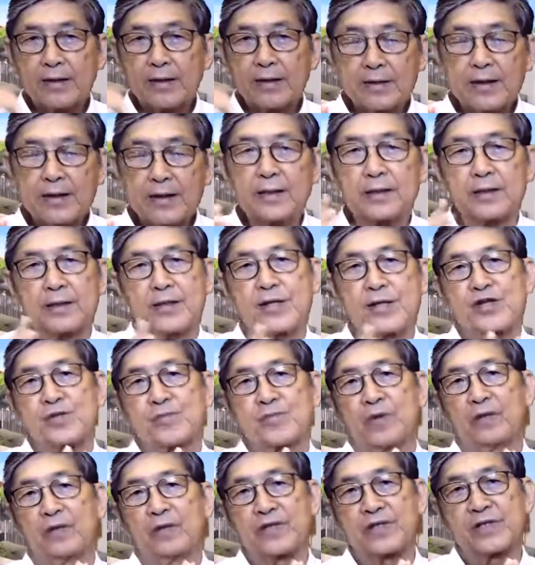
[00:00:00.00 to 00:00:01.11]
think this
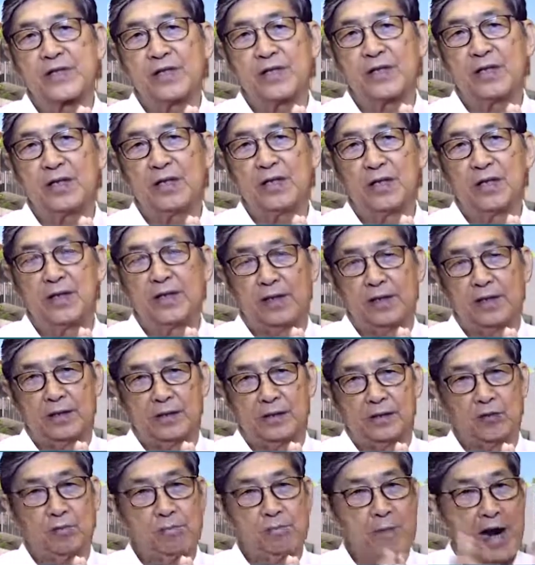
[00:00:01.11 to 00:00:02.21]
prophecy,
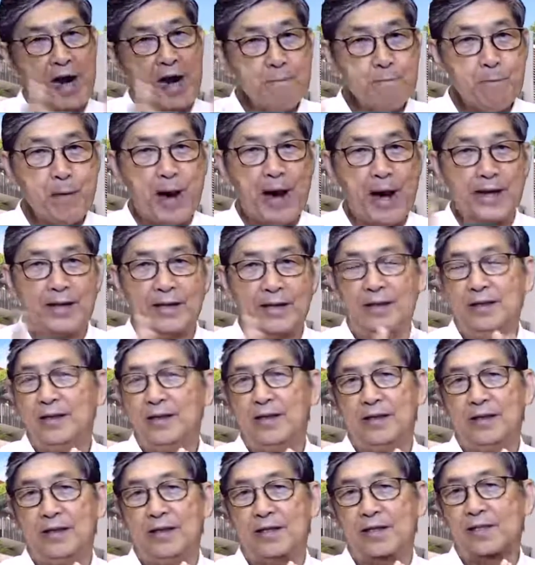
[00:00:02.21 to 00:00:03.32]
to my mind,
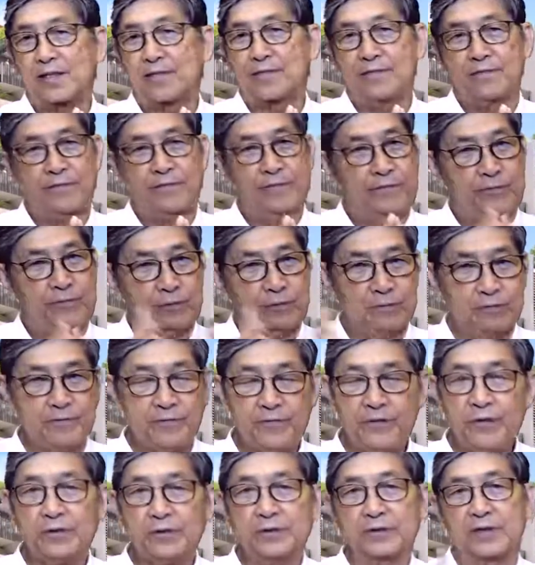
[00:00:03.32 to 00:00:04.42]
is
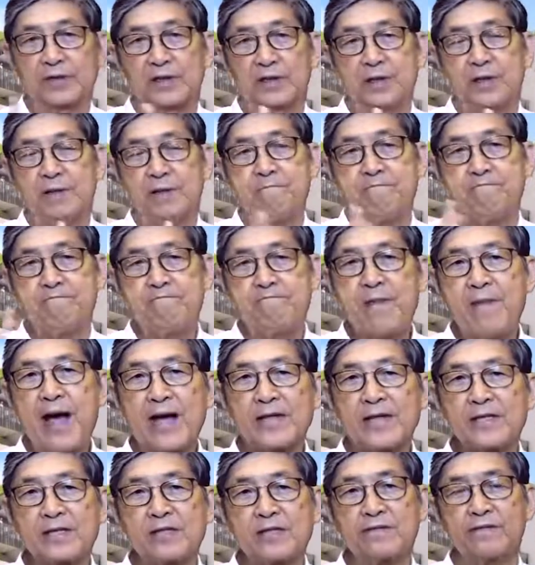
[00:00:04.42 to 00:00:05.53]
fulfilled. A
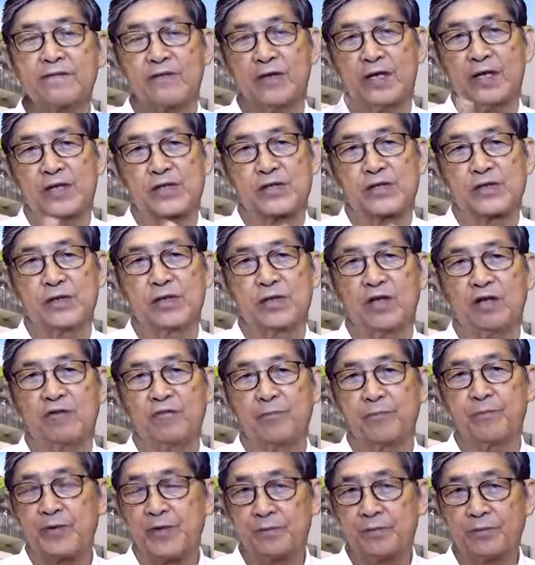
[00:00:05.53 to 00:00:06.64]
massive nation of
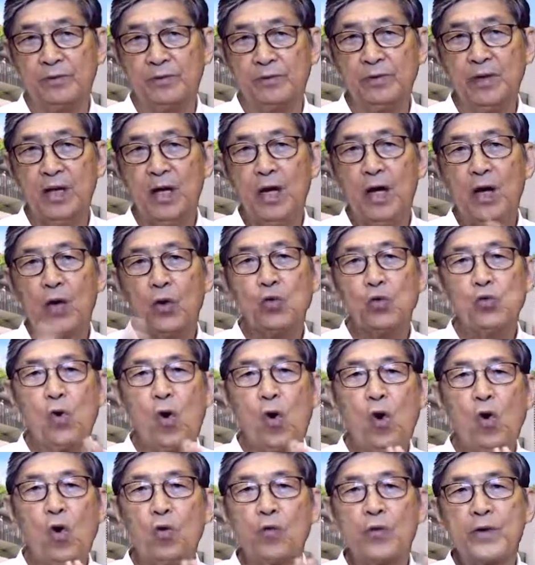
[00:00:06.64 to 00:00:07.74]
people who
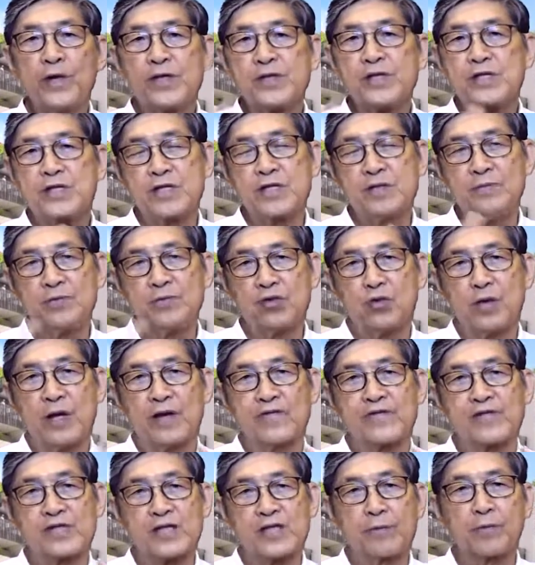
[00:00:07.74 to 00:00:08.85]
always seem to have
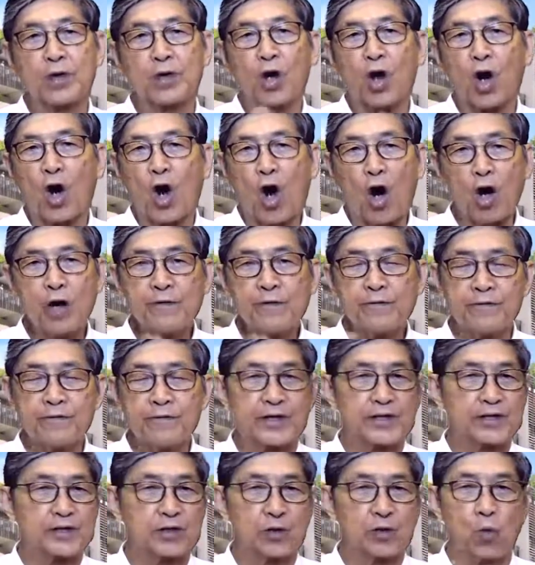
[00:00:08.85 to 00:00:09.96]
some
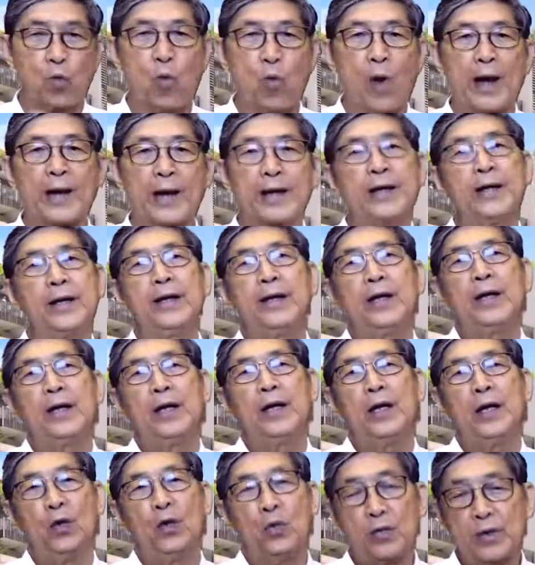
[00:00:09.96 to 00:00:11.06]
conflict one
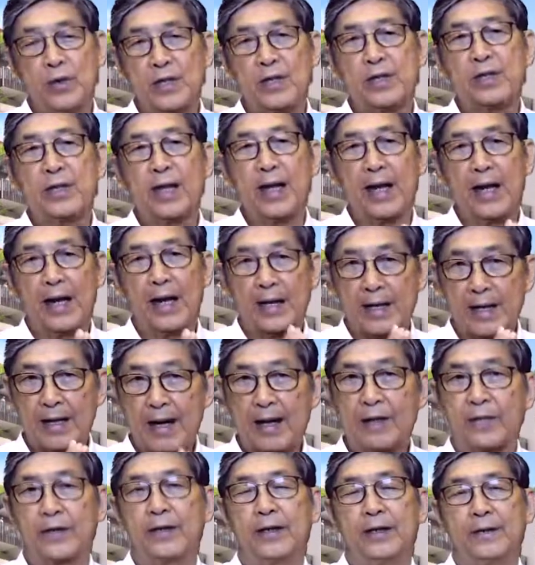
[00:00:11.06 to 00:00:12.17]
with another,